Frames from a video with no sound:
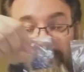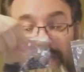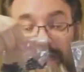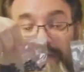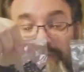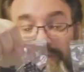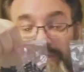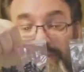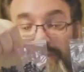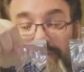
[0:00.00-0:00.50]

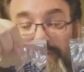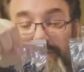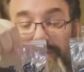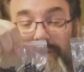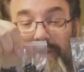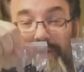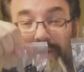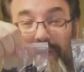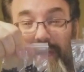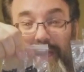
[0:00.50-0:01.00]
of screws.
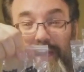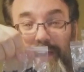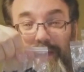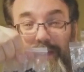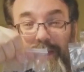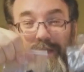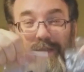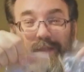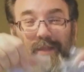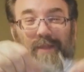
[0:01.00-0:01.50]
Okay,
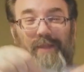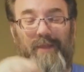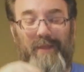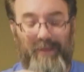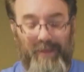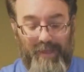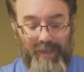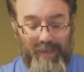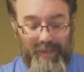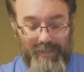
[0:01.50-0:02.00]

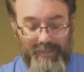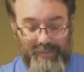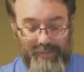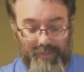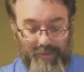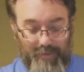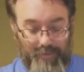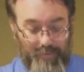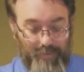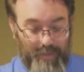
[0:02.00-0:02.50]

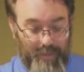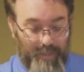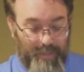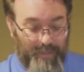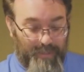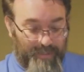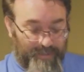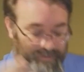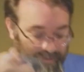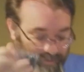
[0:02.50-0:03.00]
so these are